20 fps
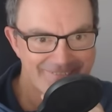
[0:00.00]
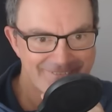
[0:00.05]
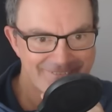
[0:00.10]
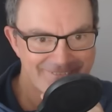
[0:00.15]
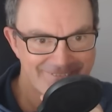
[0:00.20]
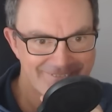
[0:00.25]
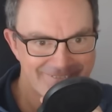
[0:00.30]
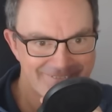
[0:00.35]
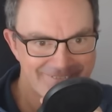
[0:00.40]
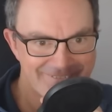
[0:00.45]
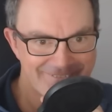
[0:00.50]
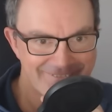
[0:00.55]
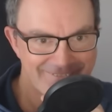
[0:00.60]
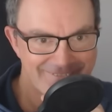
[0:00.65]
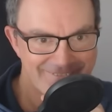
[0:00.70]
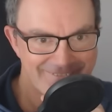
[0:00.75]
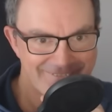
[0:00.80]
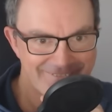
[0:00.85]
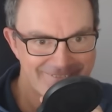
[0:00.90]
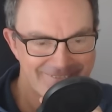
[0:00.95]

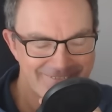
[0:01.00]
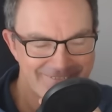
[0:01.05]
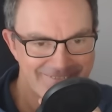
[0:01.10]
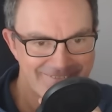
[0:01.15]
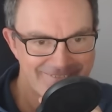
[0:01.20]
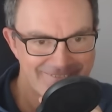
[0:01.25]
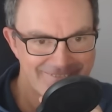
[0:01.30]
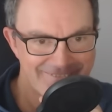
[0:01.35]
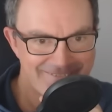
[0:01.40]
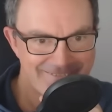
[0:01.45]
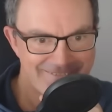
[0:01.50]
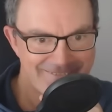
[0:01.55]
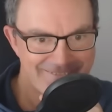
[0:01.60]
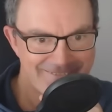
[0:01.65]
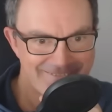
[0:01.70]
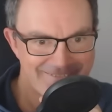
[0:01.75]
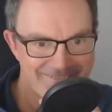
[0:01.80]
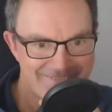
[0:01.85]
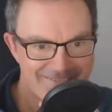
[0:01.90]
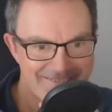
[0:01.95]

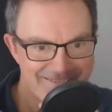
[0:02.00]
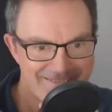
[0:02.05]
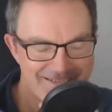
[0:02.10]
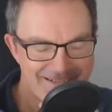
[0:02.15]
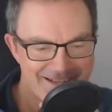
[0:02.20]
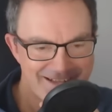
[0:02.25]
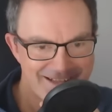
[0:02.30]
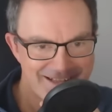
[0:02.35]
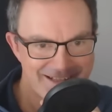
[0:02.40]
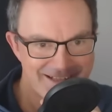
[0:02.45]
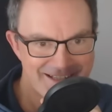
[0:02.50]
Nothing is said.